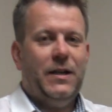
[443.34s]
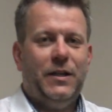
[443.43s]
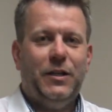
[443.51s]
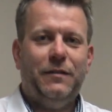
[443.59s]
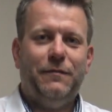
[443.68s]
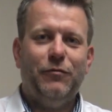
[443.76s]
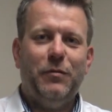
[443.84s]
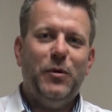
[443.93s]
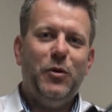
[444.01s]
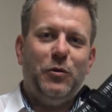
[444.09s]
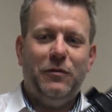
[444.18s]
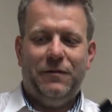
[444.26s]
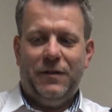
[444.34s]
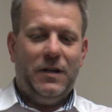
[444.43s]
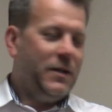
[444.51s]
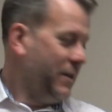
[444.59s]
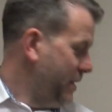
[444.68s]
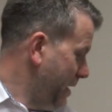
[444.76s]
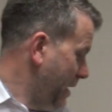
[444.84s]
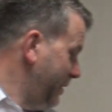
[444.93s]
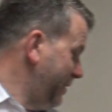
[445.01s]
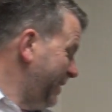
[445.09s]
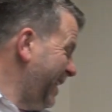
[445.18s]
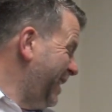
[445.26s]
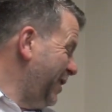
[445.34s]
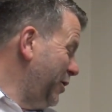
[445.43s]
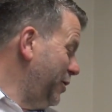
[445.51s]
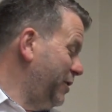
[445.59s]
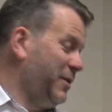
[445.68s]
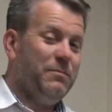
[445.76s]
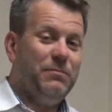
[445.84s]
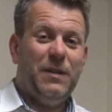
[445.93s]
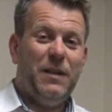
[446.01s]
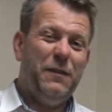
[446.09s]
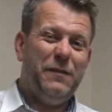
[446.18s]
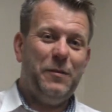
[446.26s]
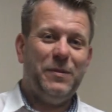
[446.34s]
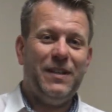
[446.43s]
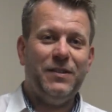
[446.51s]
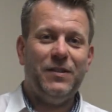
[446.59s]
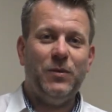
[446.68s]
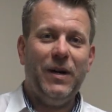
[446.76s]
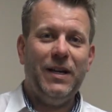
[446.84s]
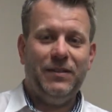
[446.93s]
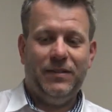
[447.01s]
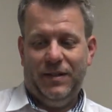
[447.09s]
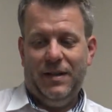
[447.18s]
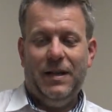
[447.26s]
you've removed, I'd say, a good 50% of the weight,